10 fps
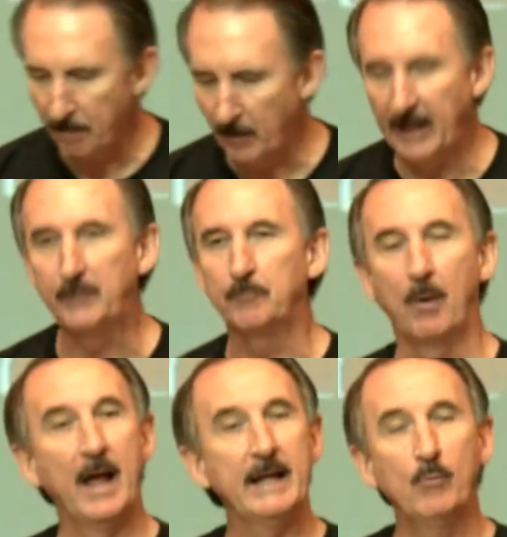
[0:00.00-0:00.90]

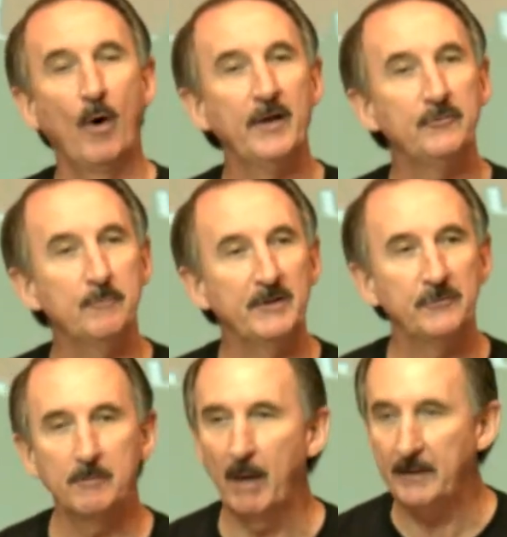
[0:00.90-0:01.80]
explain what is
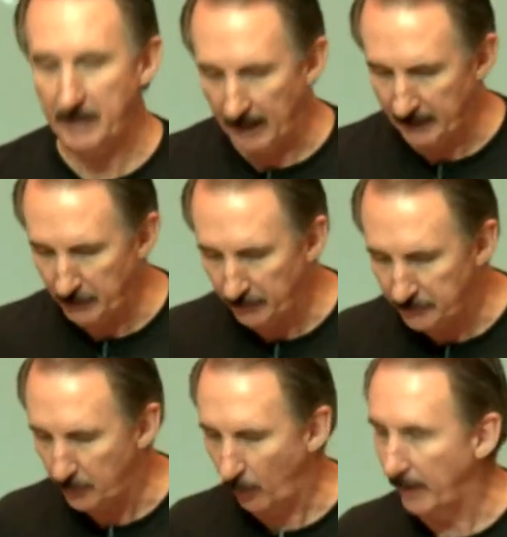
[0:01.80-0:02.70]
missing by telling your
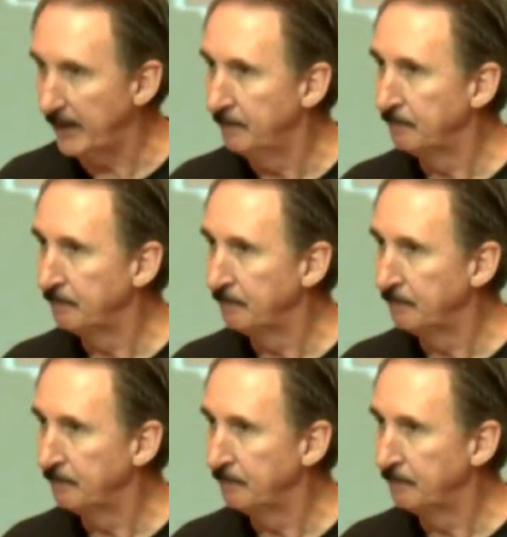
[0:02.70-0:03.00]
story,